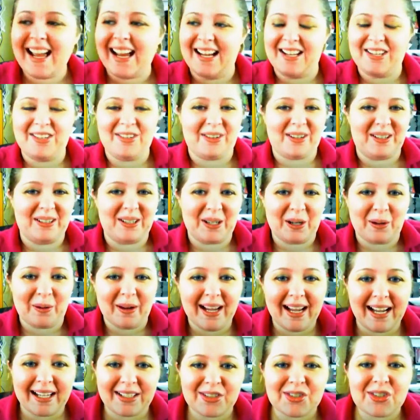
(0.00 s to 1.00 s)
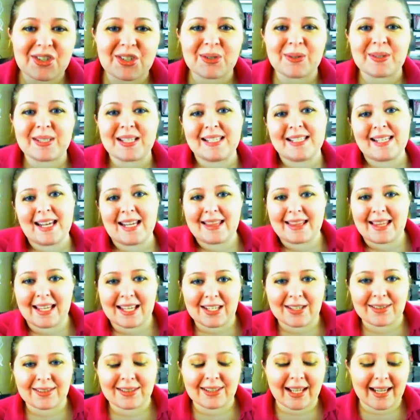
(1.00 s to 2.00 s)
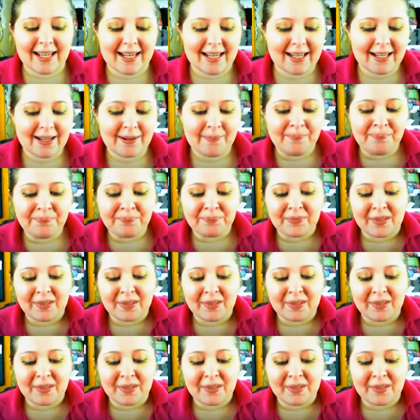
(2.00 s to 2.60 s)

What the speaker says: and you're going to go ahead and choose a date that you'd like.